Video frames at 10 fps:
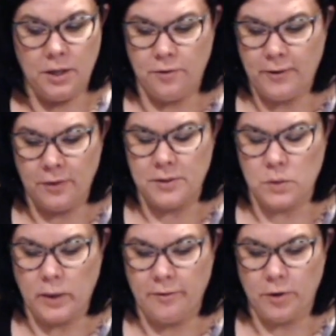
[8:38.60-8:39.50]
And you felt
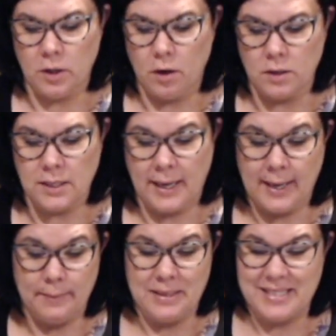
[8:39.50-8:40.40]
this way for a long
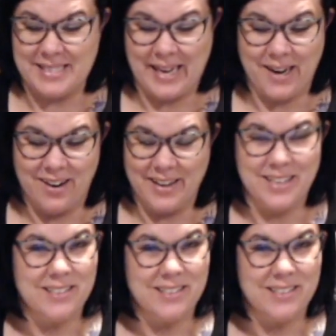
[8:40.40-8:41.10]
time and sat on it.